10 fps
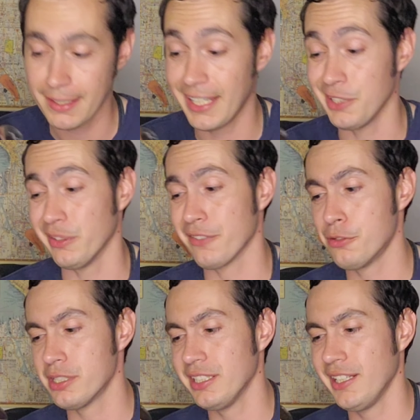I do like
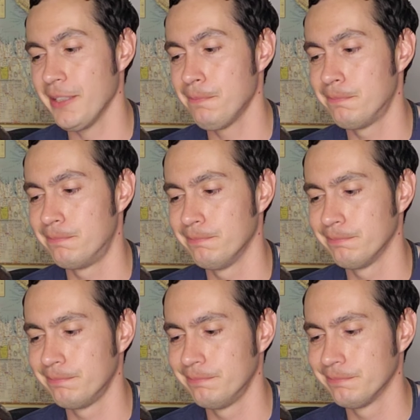14A.
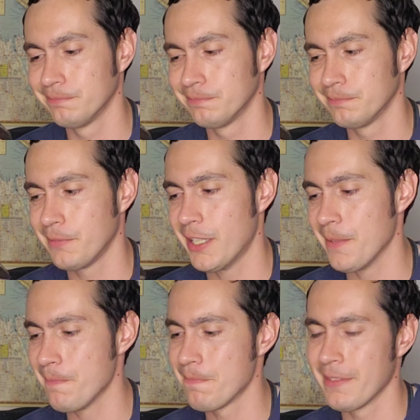All
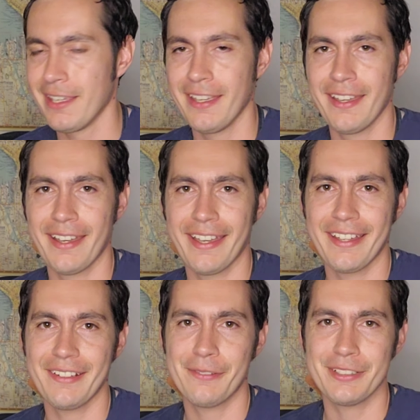right,
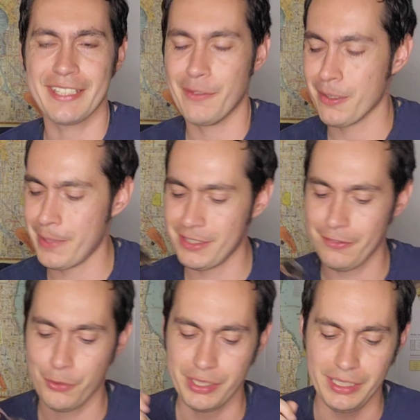and we'll see how it compares
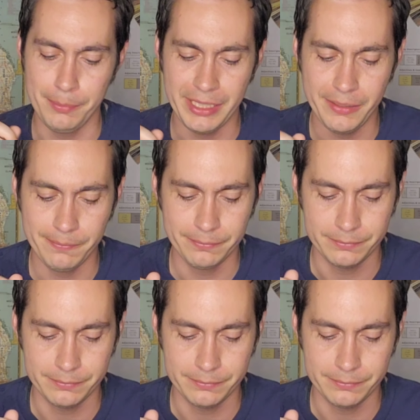to 14B.